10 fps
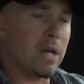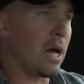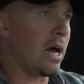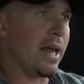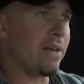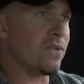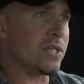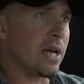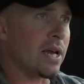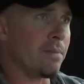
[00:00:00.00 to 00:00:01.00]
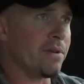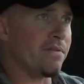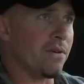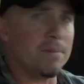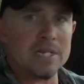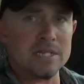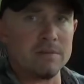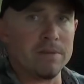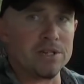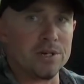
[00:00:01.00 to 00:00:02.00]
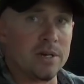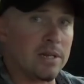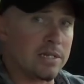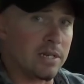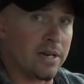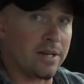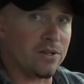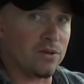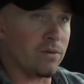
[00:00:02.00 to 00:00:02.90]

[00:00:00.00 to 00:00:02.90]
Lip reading: Heaven's not coming from this dimension. It doesn't need to.